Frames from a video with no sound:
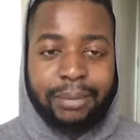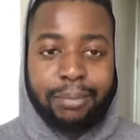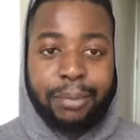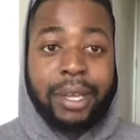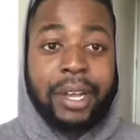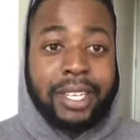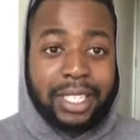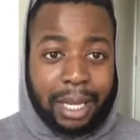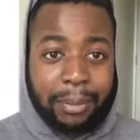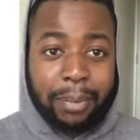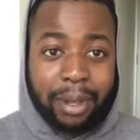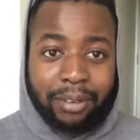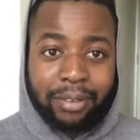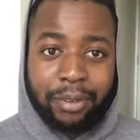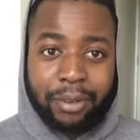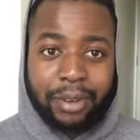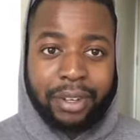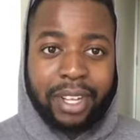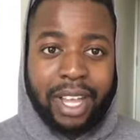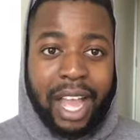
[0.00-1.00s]
because I paid
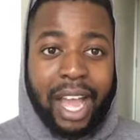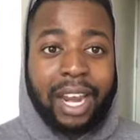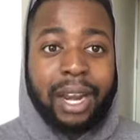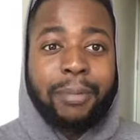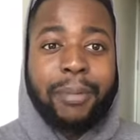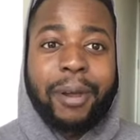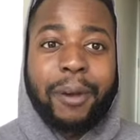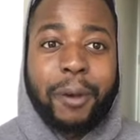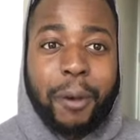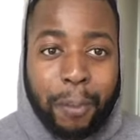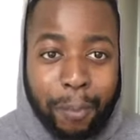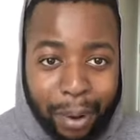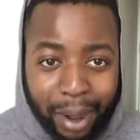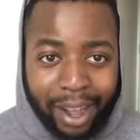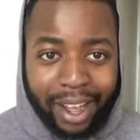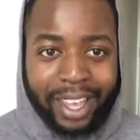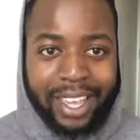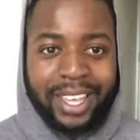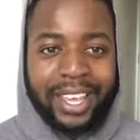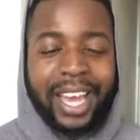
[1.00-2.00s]
for it out of my own
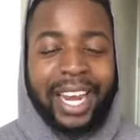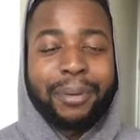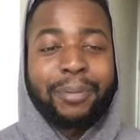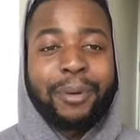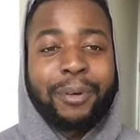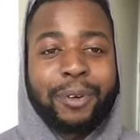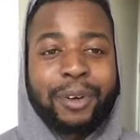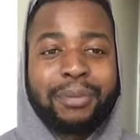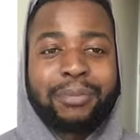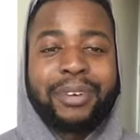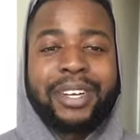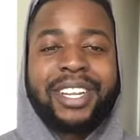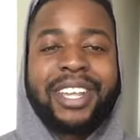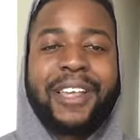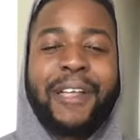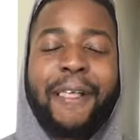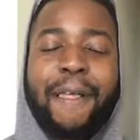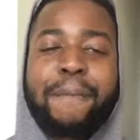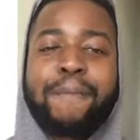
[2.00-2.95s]
pocket, out of my own money.